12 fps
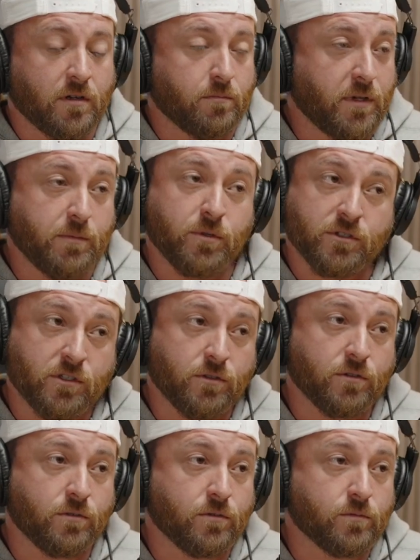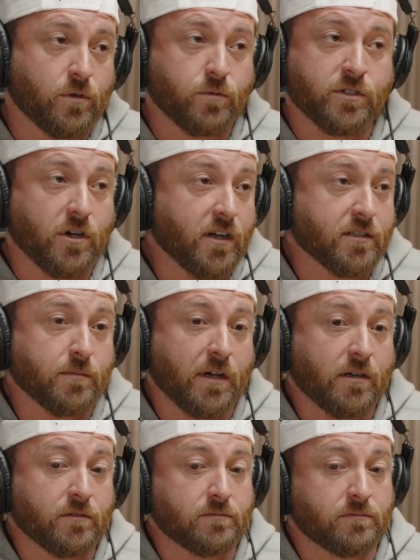people to what we talked
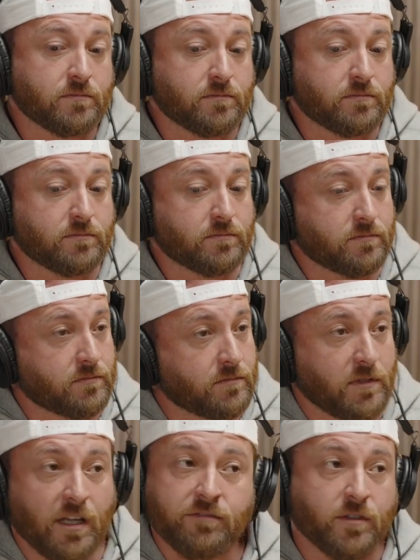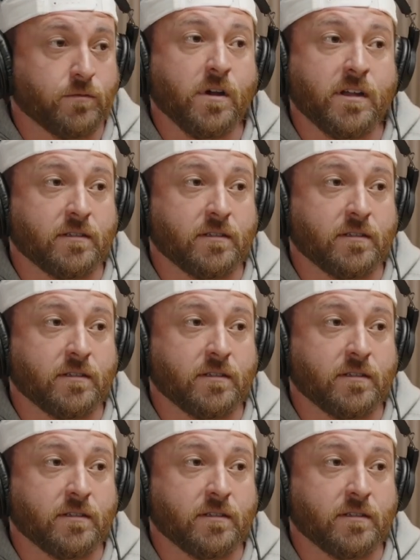about left and right.